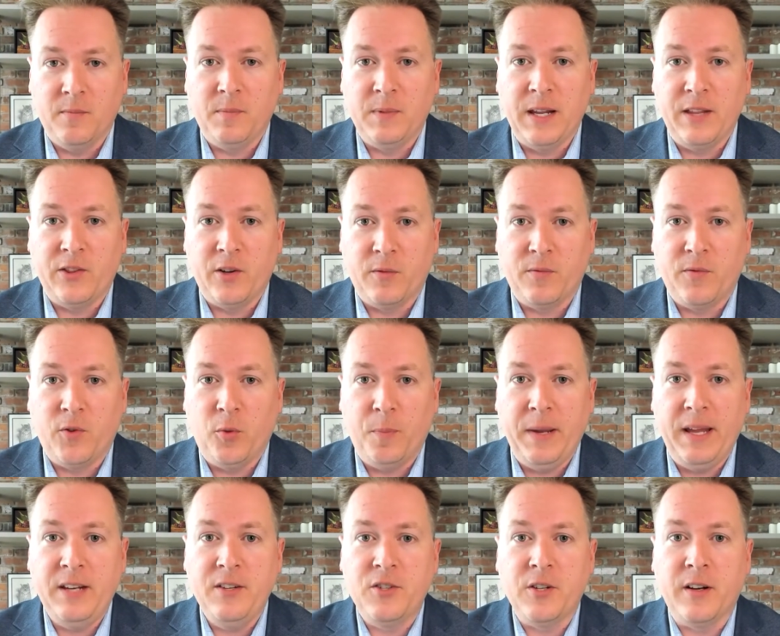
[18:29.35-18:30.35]
get their full
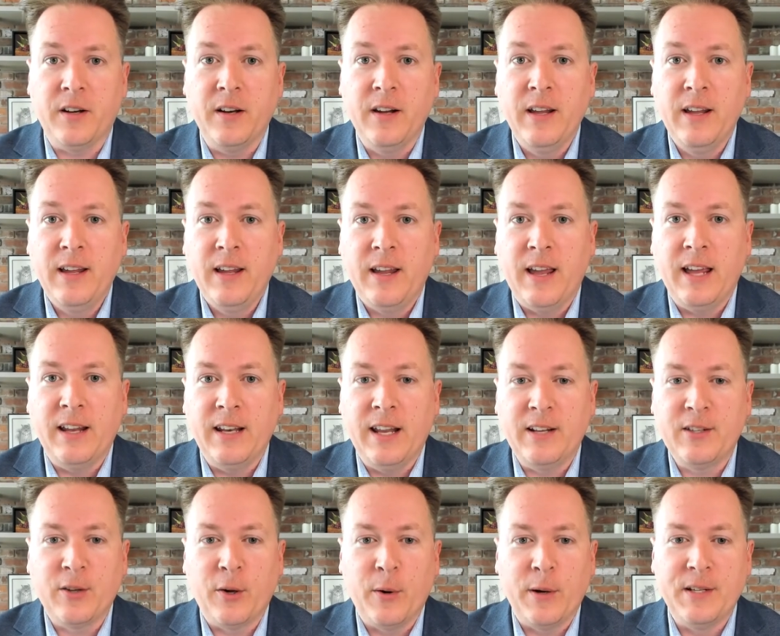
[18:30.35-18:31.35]
pension. And
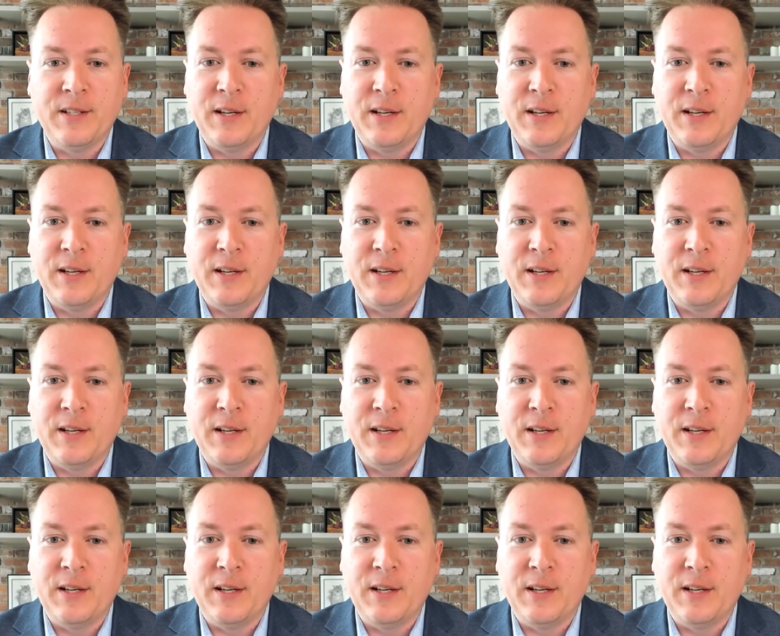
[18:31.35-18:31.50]
that's always an